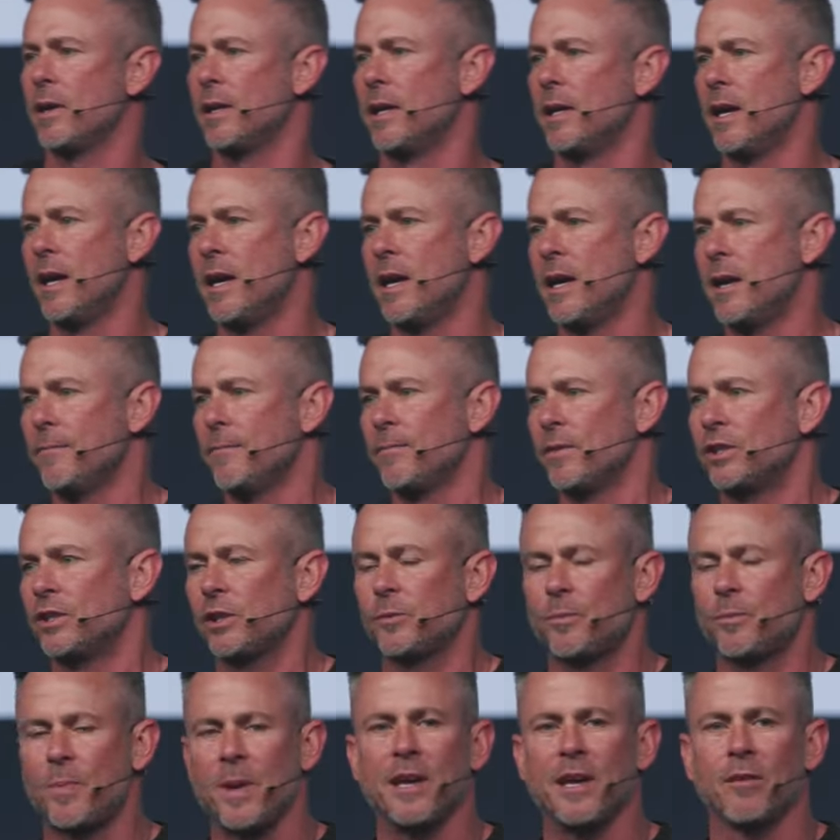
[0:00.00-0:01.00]
and
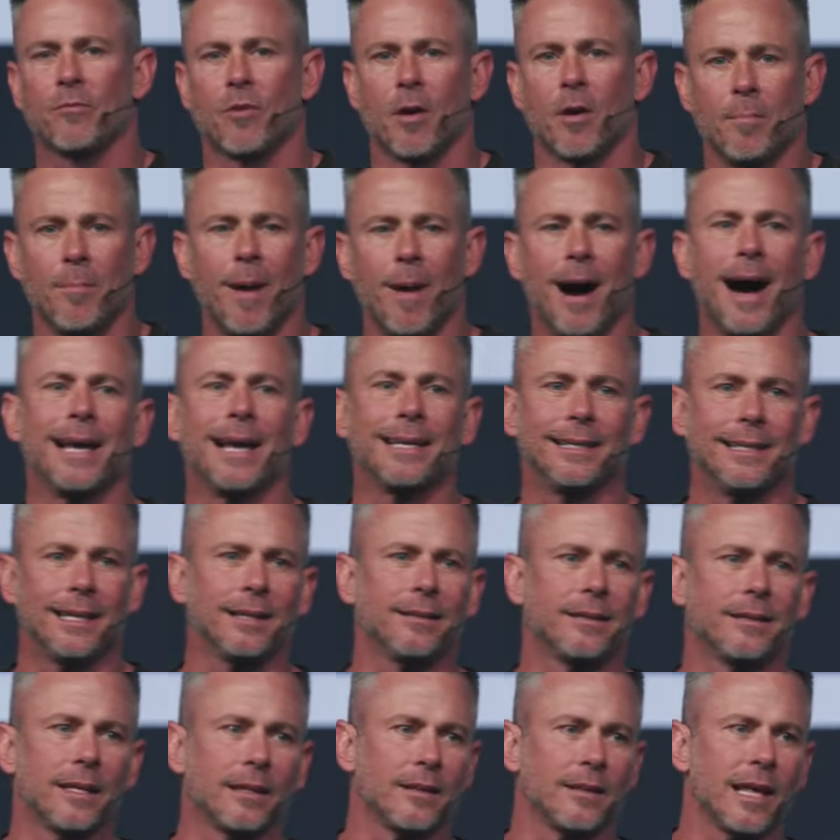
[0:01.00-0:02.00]
just being
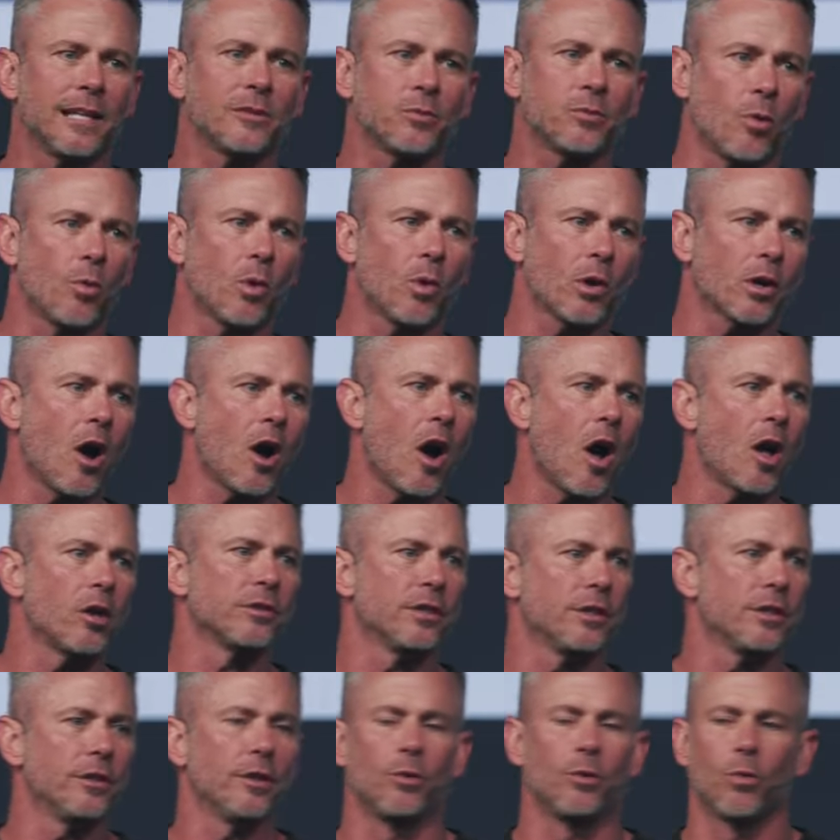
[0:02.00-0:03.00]
reminded that that's what we're
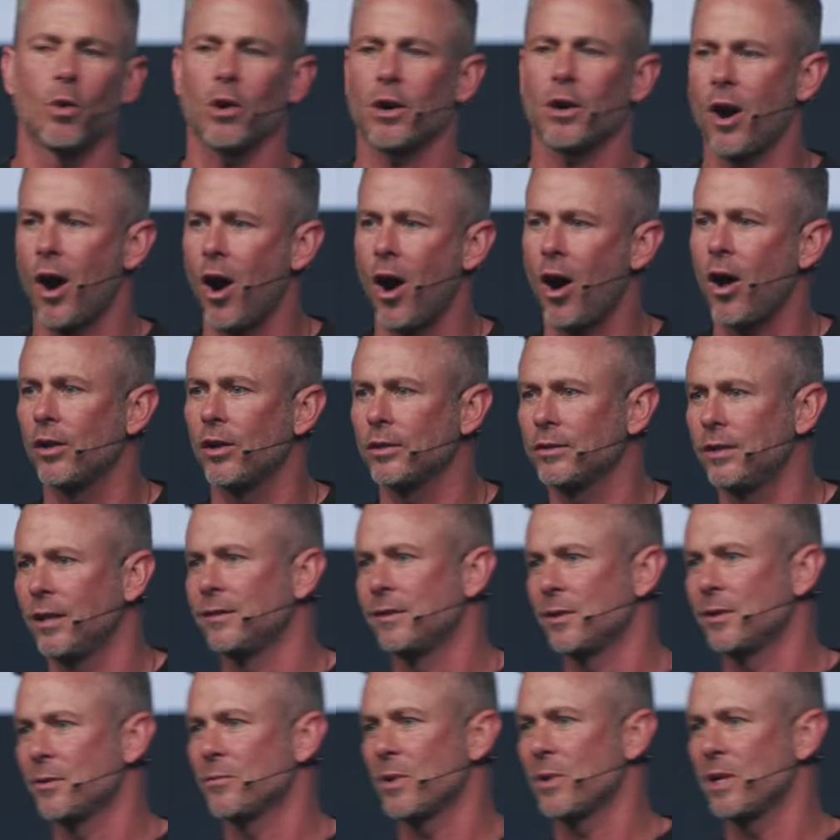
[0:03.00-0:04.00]
called to do. We're called
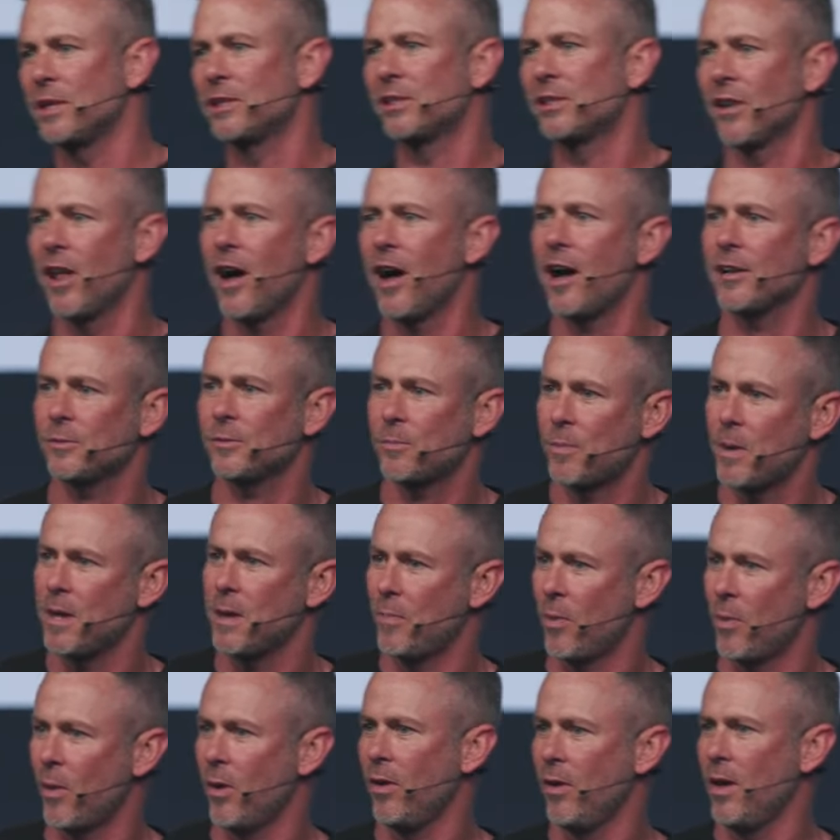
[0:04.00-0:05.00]
to reach lost
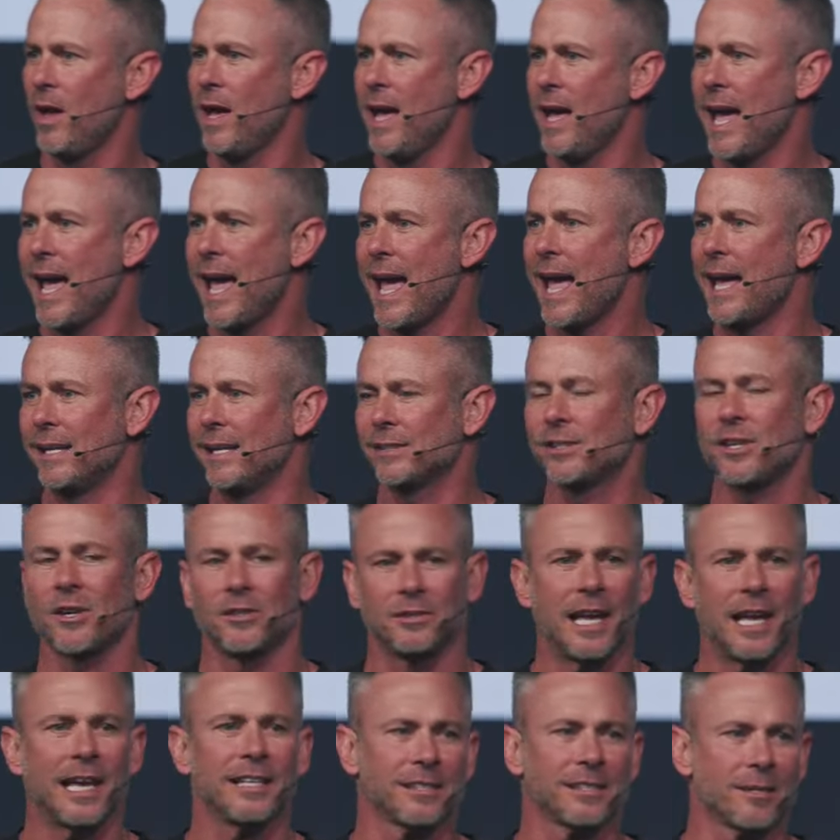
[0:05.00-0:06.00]
people, and it's going
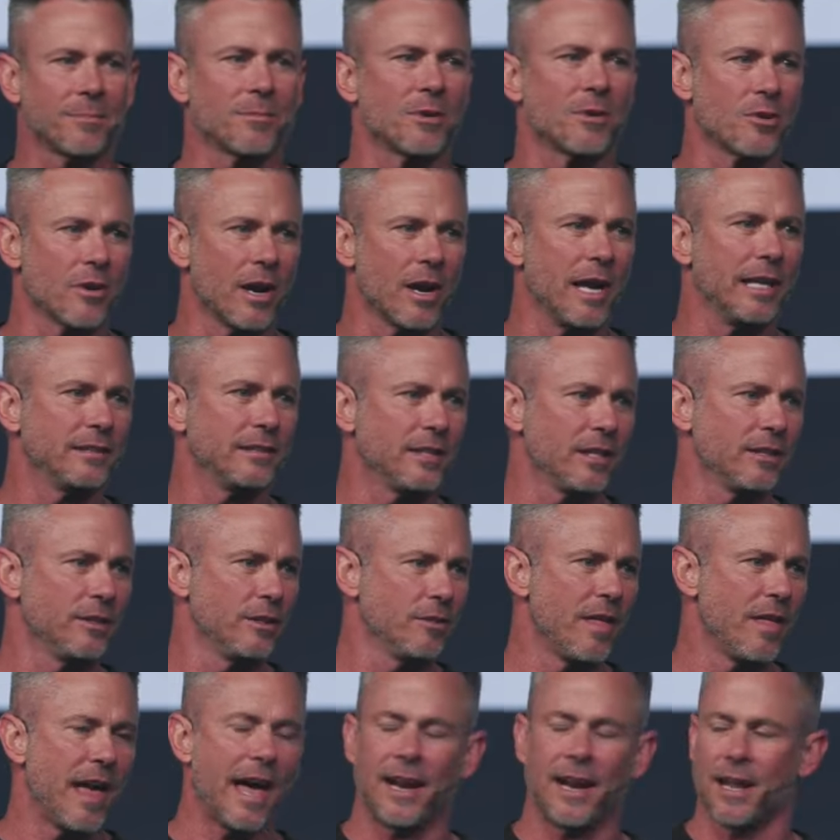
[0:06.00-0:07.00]
to take some grit to
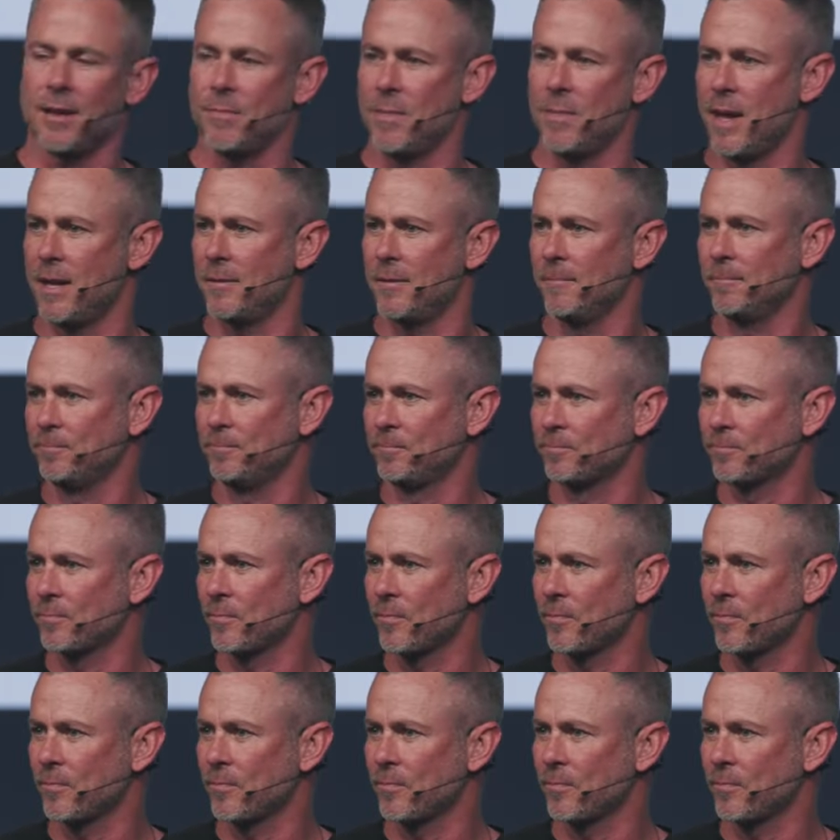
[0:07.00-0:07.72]
do that. Amen?